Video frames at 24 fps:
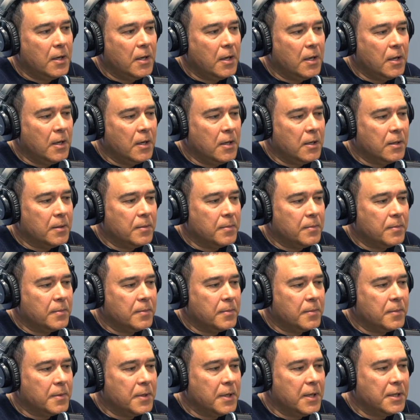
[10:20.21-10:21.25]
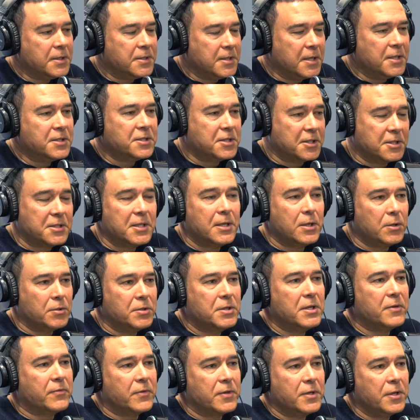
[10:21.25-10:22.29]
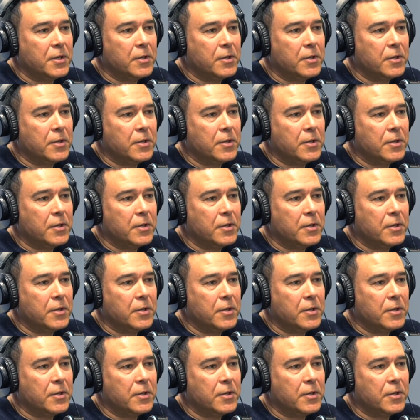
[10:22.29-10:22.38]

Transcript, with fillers: um, it's it's just a little different.